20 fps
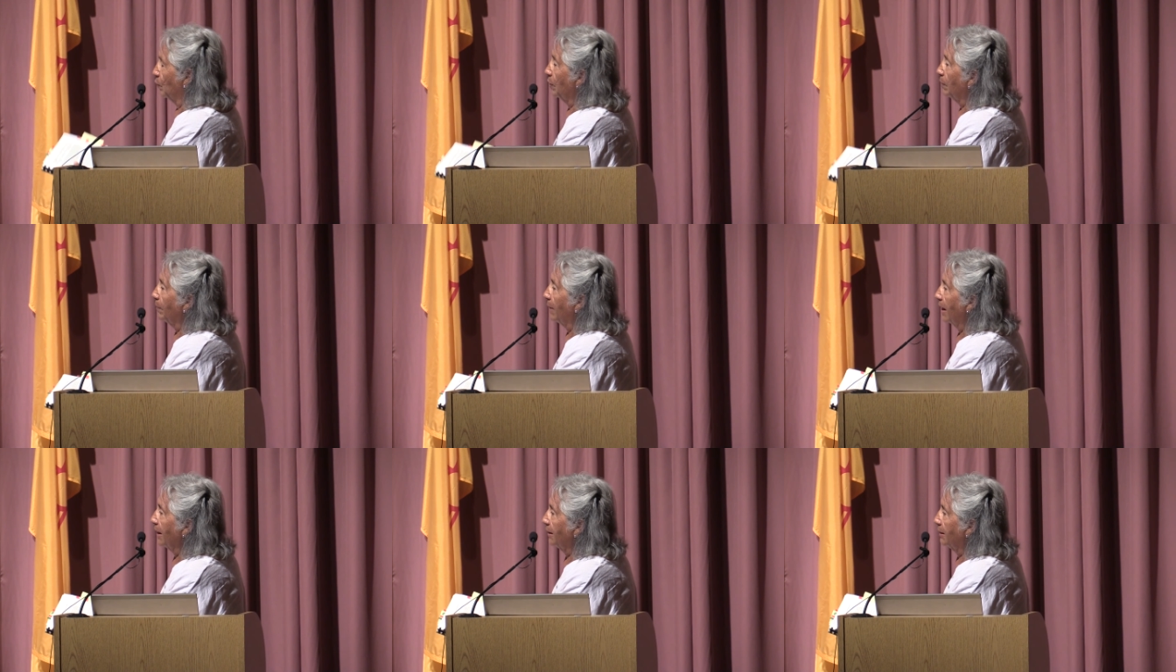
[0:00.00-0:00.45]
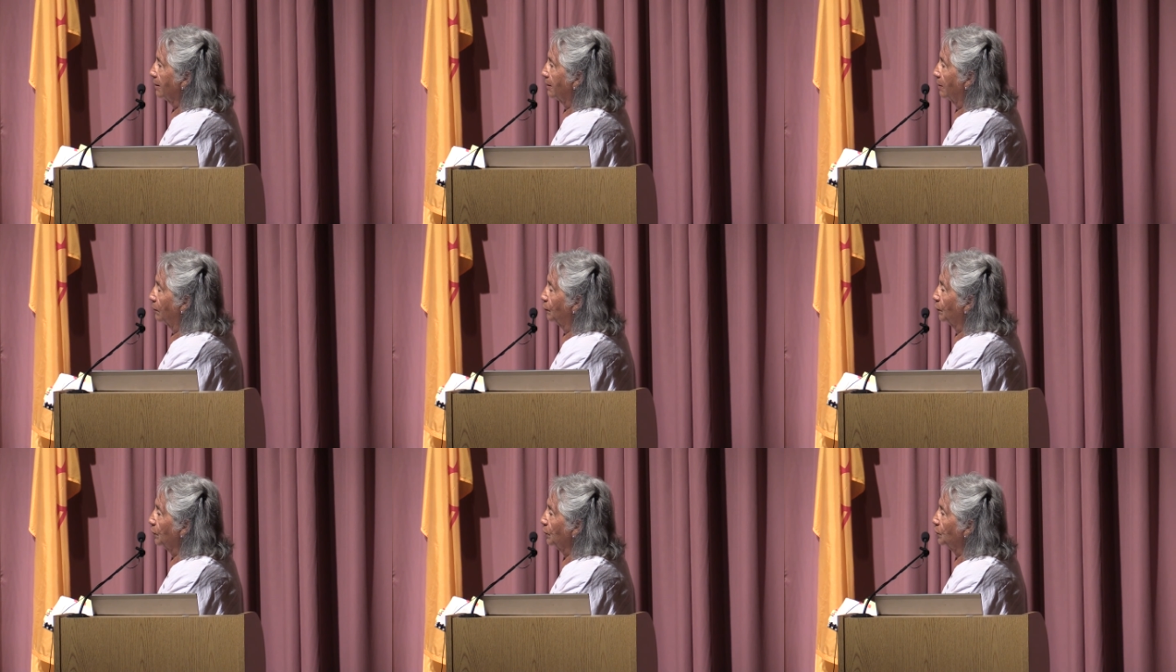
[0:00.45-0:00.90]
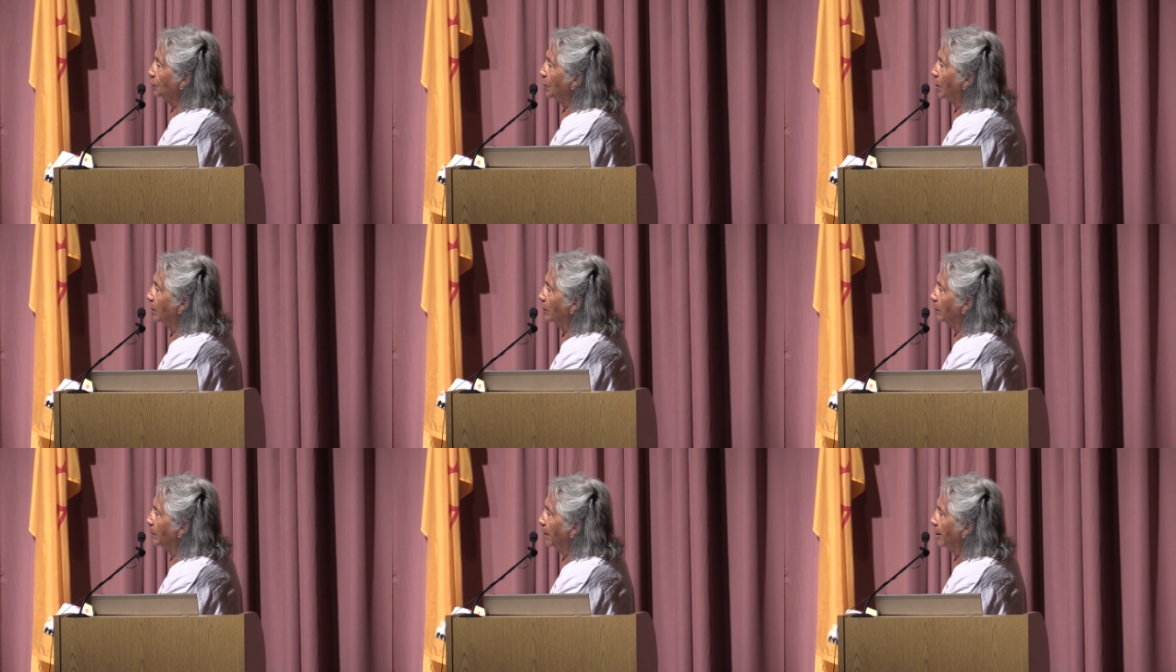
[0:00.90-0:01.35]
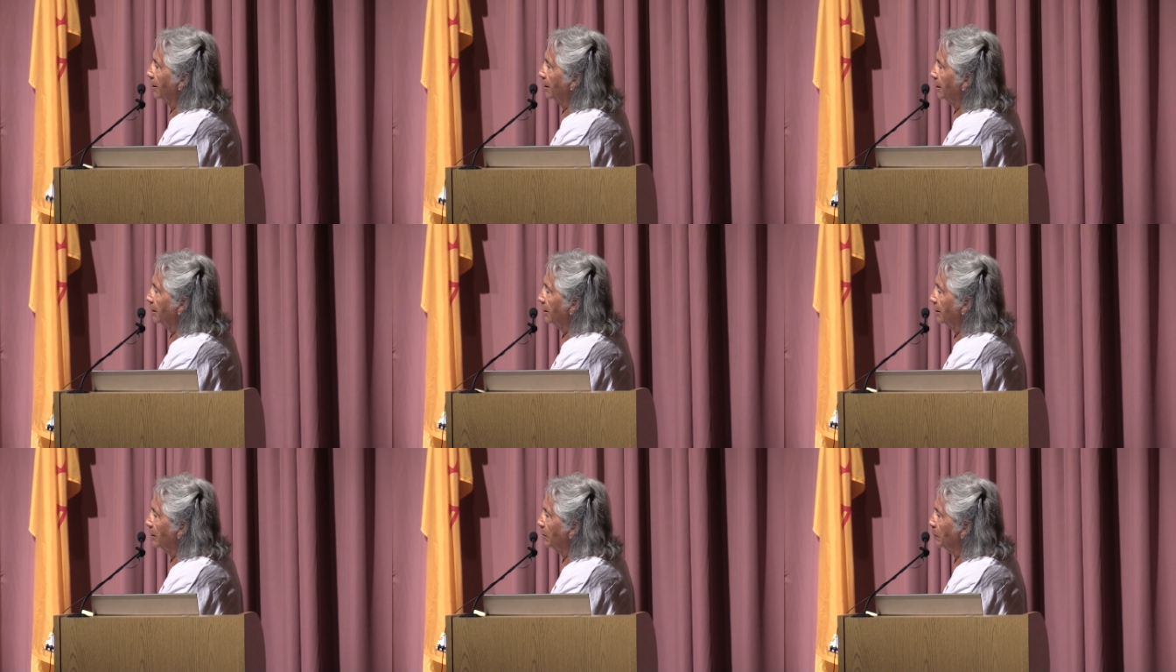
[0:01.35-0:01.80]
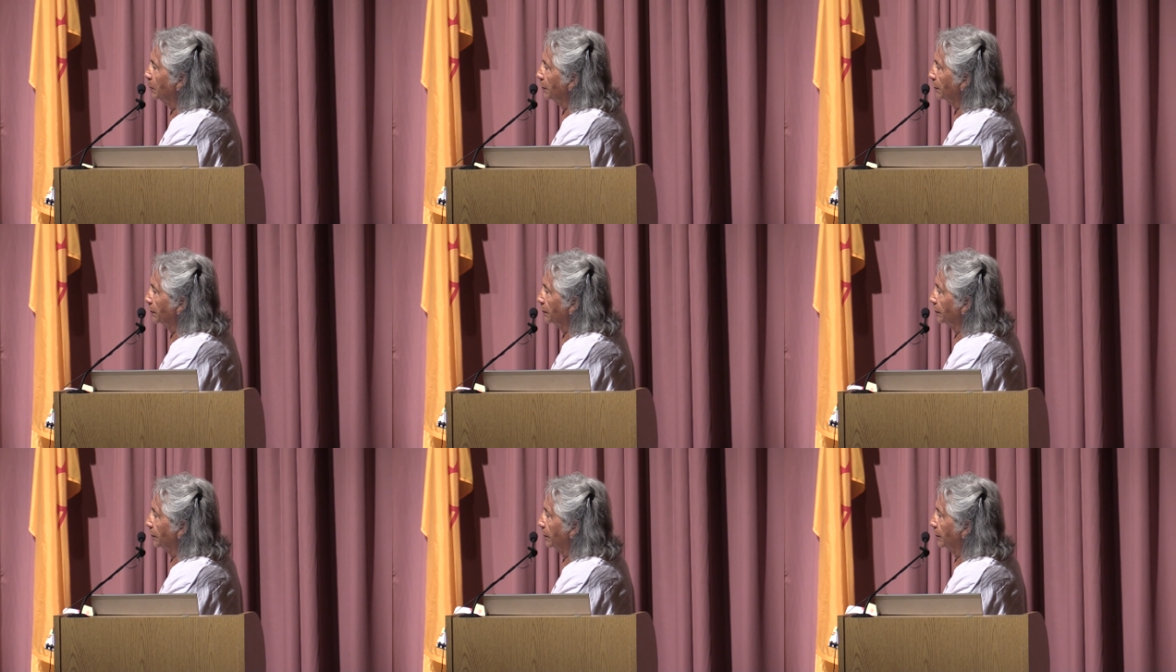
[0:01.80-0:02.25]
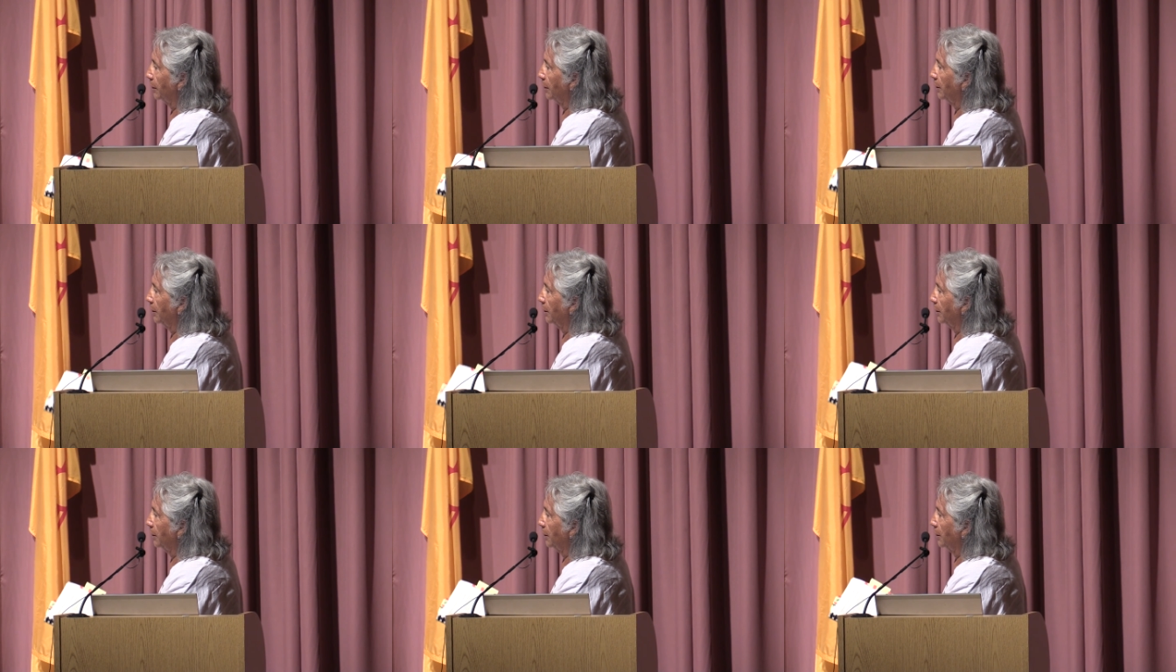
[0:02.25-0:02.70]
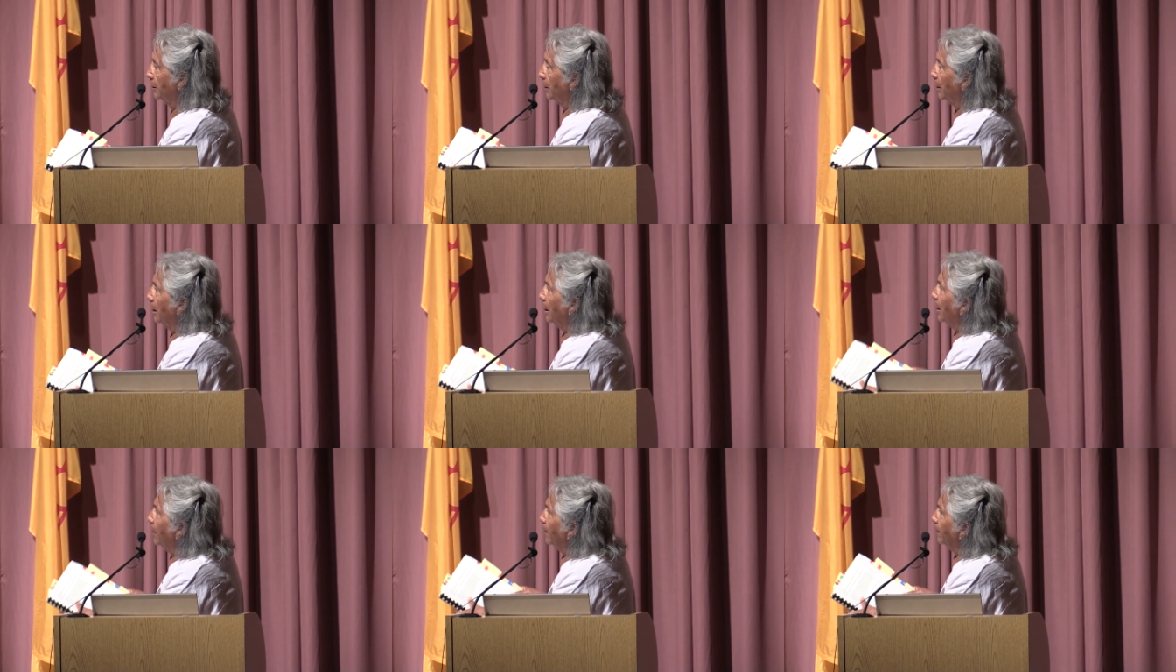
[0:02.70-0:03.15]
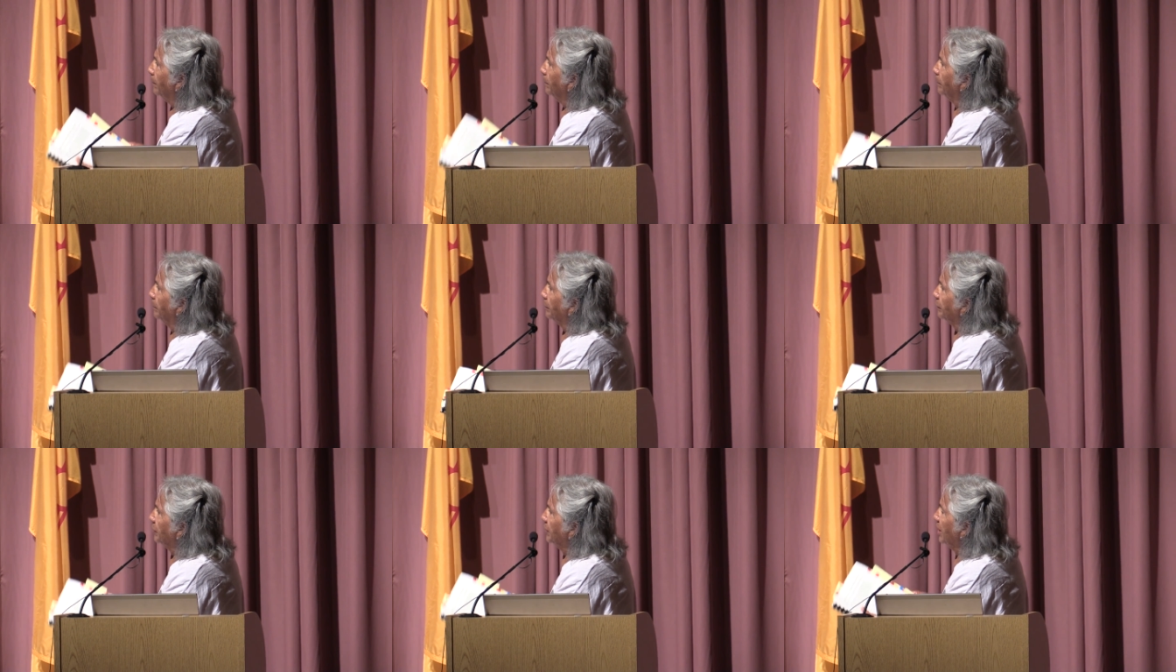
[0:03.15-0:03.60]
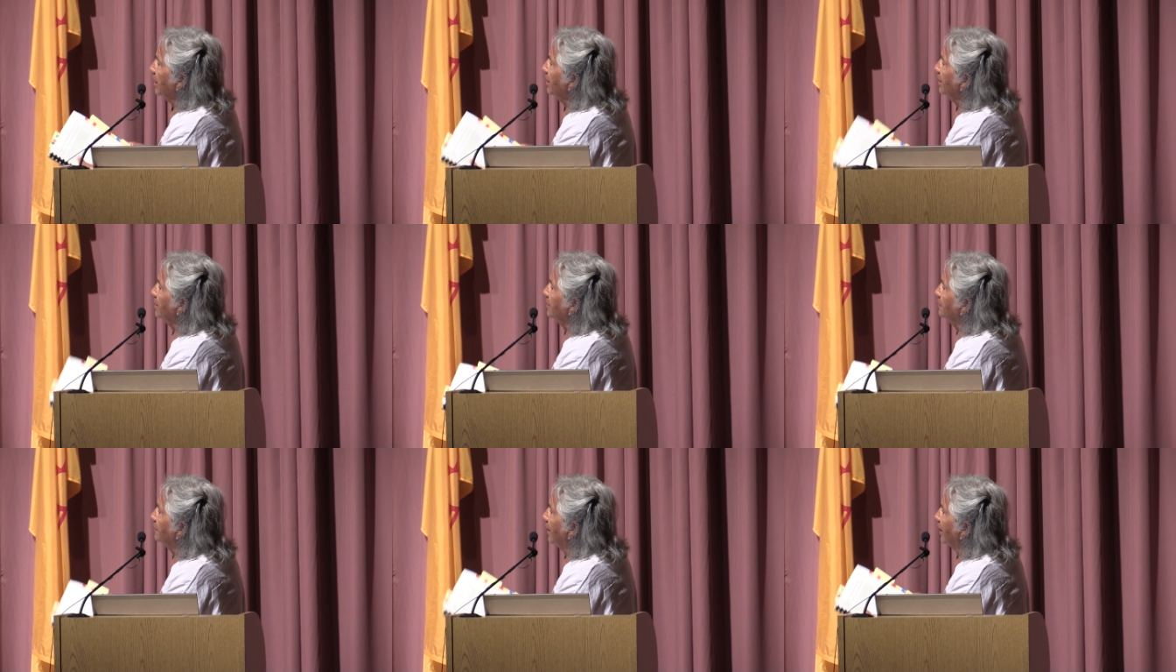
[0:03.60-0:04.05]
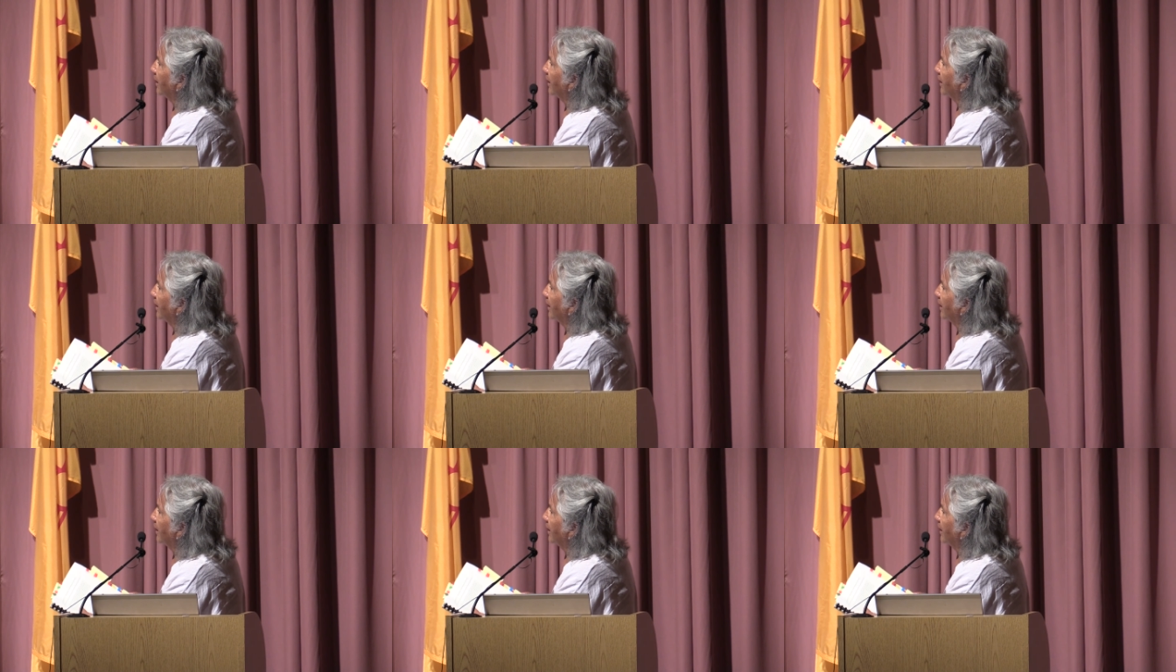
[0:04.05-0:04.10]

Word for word: reminded of when you talk about inhibitor things